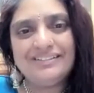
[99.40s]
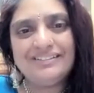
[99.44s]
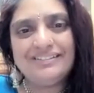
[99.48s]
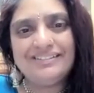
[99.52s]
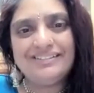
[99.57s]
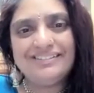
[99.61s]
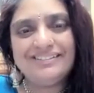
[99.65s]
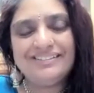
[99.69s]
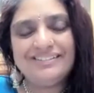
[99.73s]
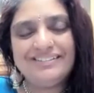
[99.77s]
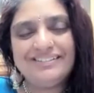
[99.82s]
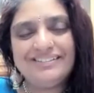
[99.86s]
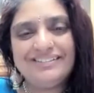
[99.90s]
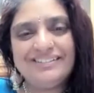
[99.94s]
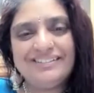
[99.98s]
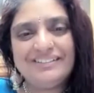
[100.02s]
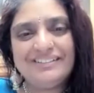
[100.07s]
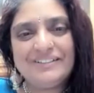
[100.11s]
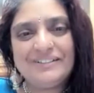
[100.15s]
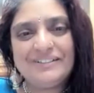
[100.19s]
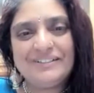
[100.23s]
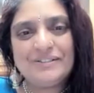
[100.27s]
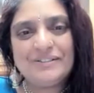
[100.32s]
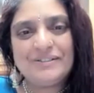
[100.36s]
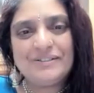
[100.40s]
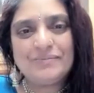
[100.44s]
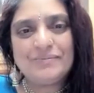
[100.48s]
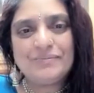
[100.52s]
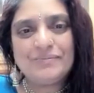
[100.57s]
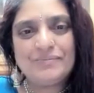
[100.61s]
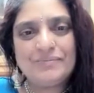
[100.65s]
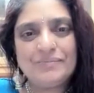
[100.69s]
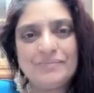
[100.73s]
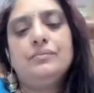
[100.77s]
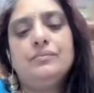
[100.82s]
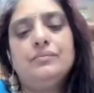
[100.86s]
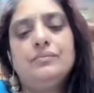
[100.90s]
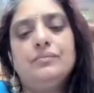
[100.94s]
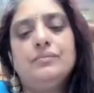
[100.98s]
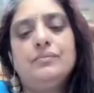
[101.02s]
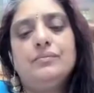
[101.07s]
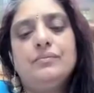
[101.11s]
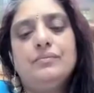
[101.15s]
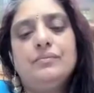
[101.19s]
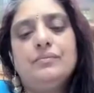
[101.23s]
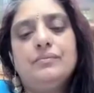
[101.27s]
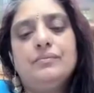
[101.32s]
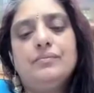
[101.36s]

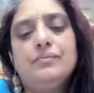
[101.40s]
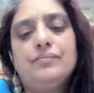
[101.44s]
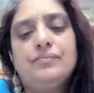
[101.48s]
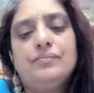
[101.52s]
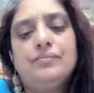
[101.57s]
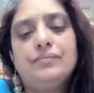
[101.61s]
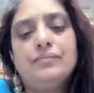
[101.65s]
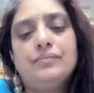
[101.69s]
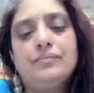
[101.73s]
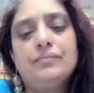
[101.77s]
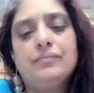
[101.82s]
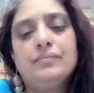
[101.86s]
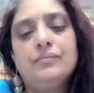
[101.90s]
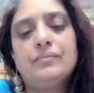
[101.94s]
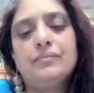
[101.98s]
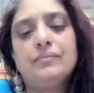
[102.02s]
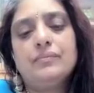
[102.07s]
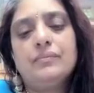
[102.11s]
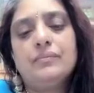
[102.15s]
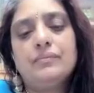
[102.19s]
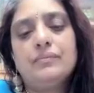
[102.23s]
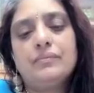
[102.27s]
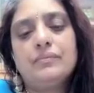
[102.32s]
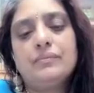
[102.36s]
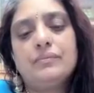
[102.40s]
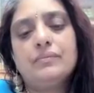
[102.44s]
(no one is talking)